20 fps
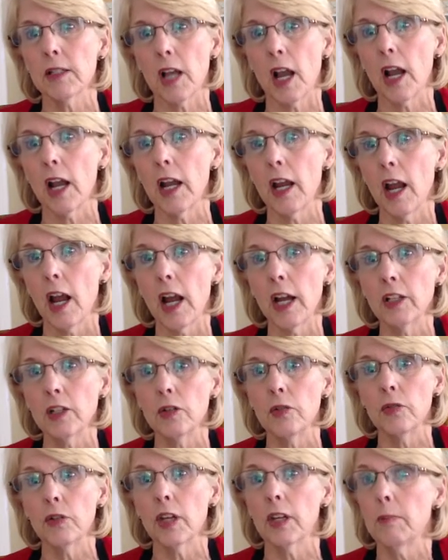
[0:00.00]
I
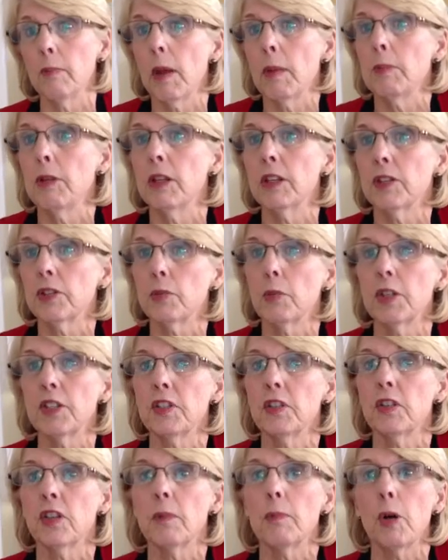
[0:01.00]
knew that maybe this
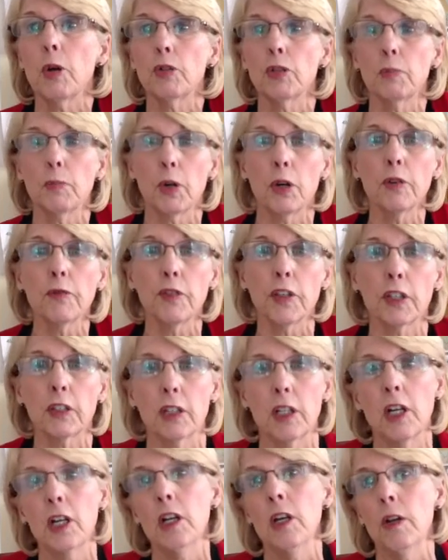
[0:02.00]
wasn't the most perfect